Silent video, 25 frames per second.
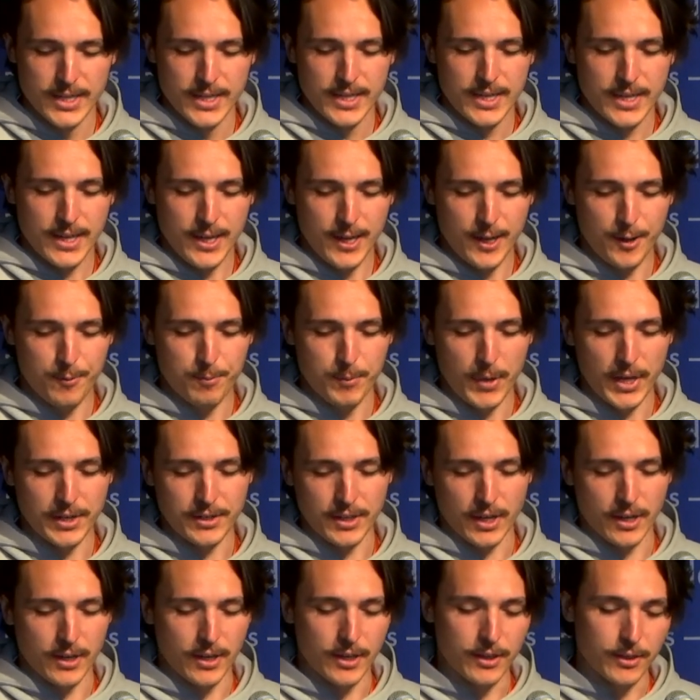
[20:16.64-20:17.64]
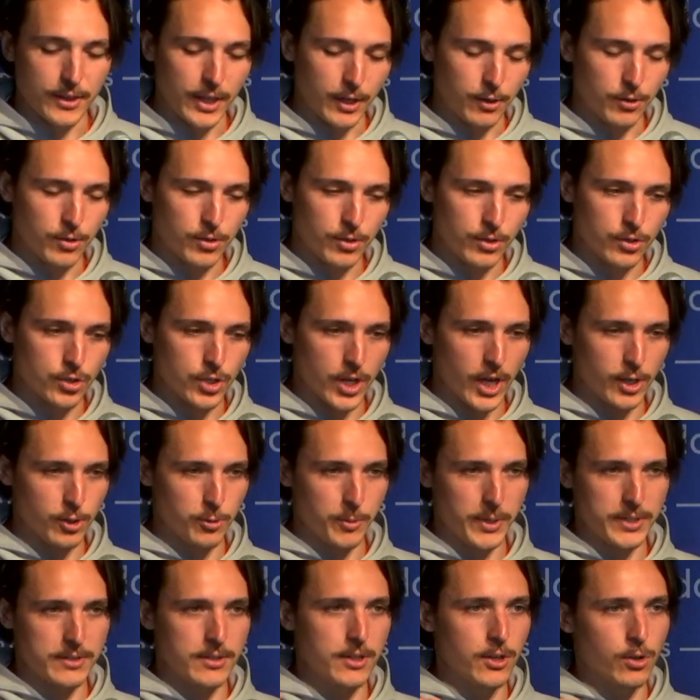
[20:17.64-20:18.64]
And that Gelato
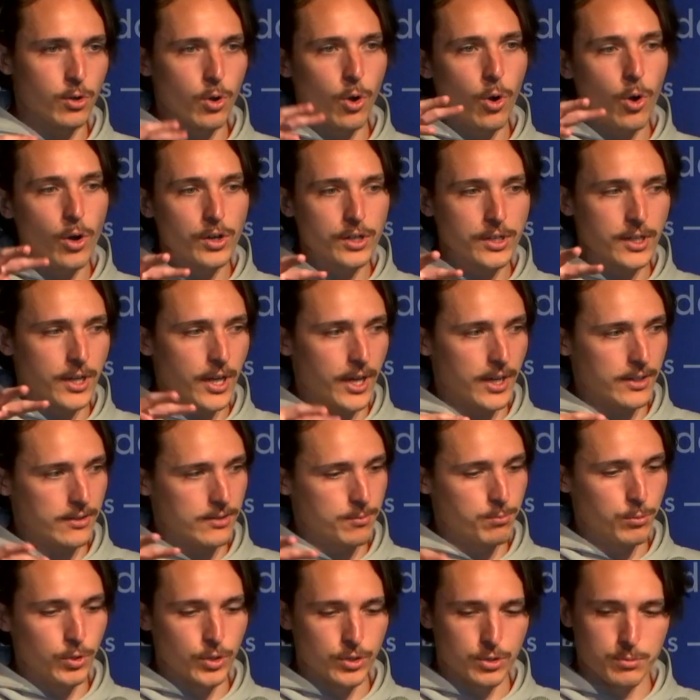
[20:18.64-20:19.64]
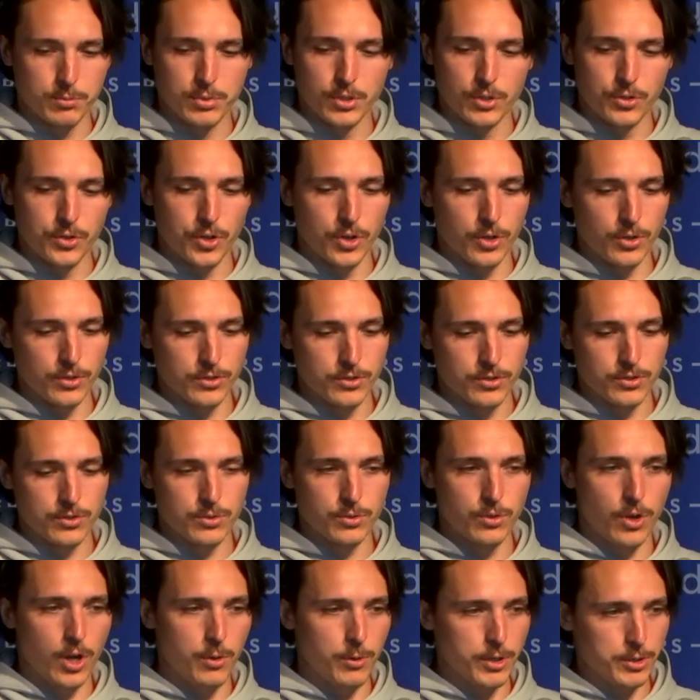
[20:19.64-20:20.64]
basically coordinates multiple nodes to
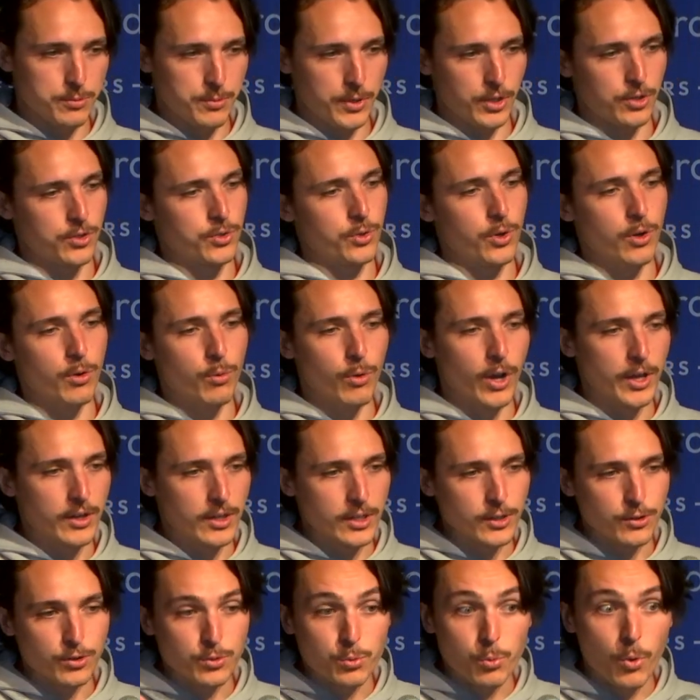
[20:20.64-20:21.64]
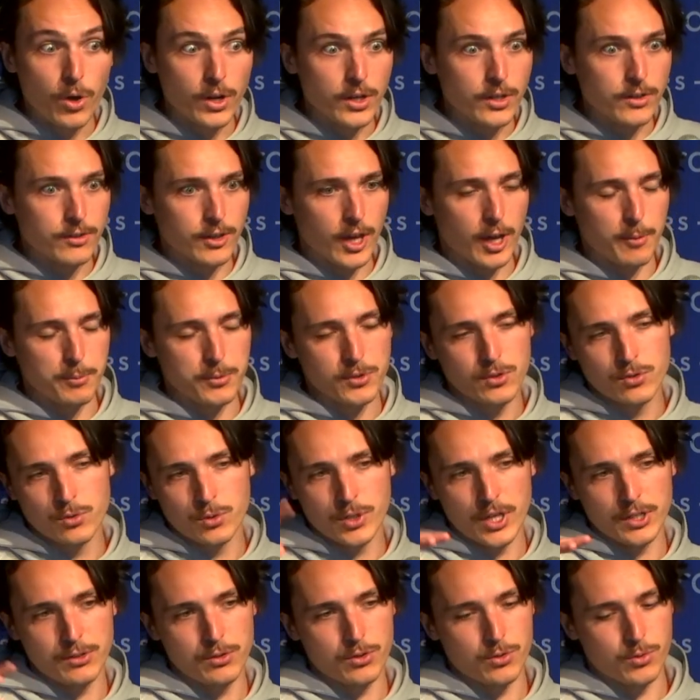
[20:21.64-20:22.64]
always make sure at least one is up to
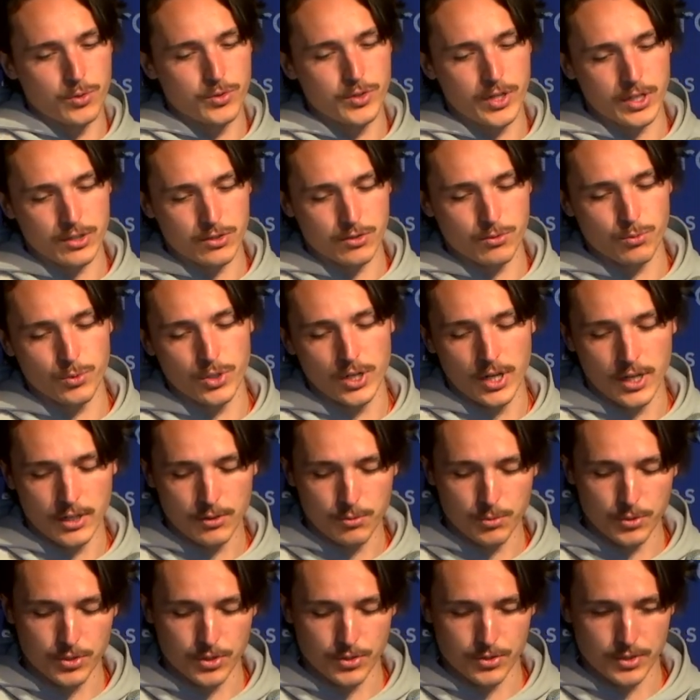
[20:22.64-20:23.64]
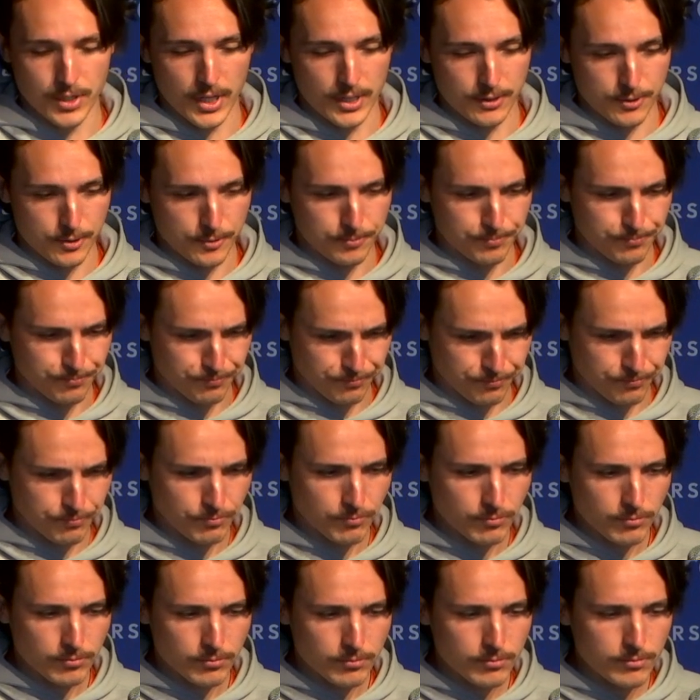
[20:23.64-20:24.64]
get your transaction relayed, which is nice.
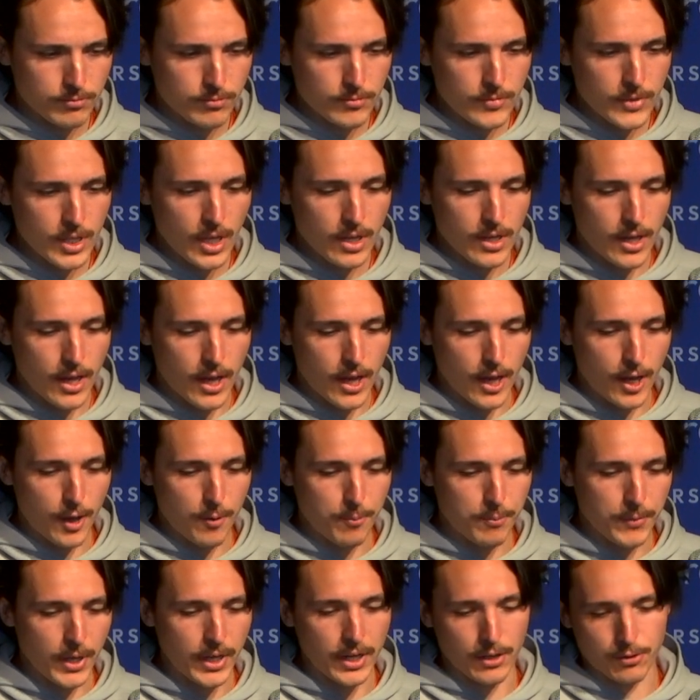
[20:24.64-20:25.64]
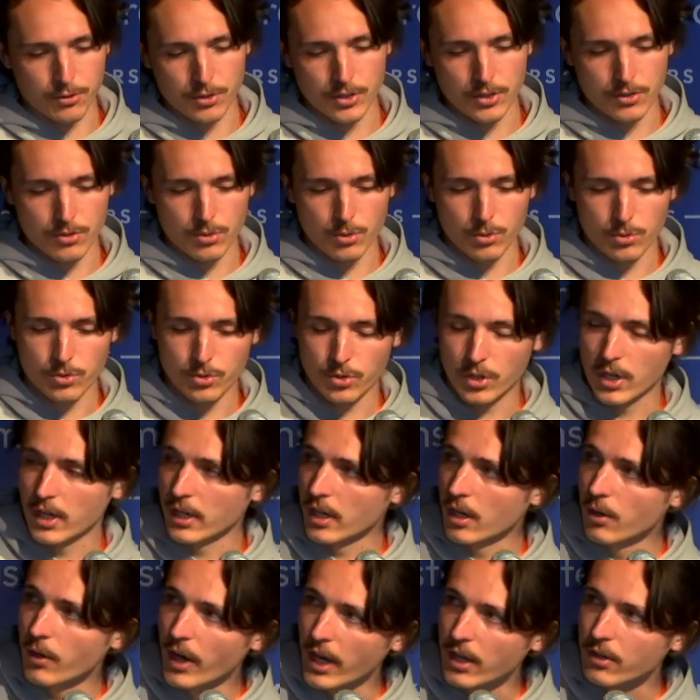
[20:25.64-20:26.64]
So this is sort of like
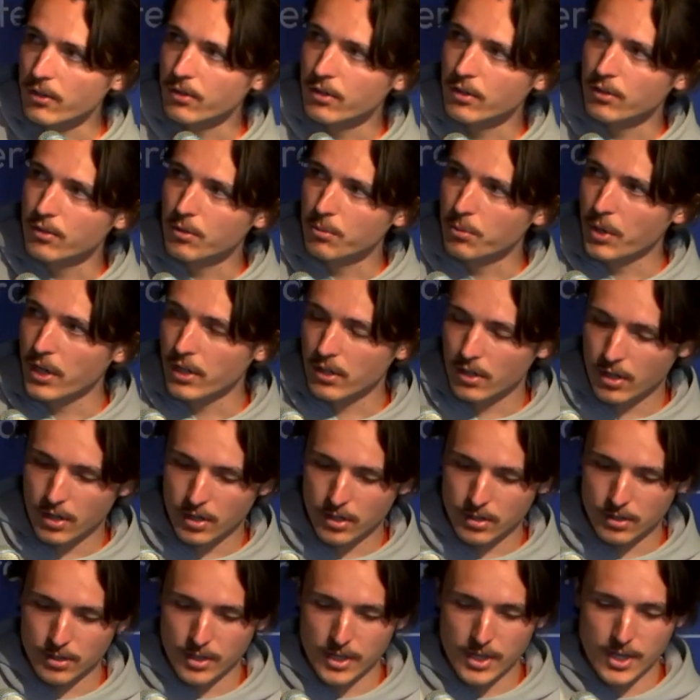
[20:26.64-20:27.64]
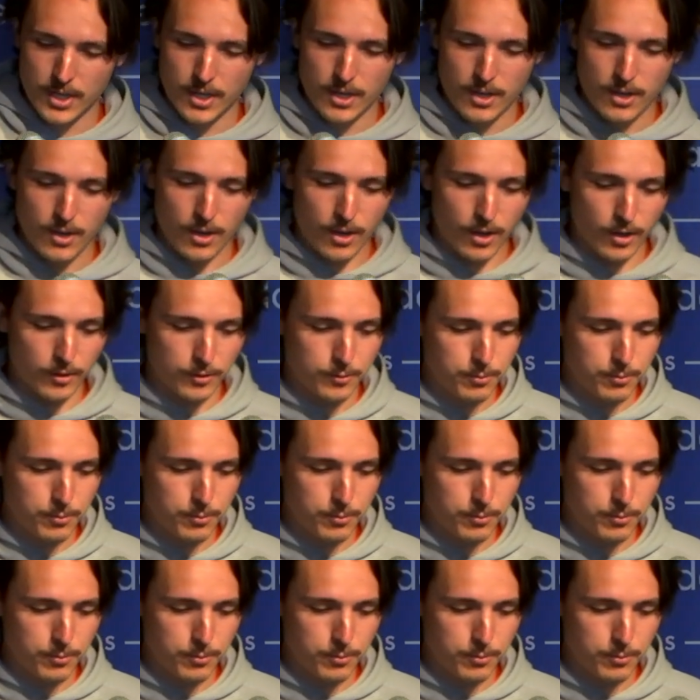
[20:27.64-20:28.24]
our ecosystem right now of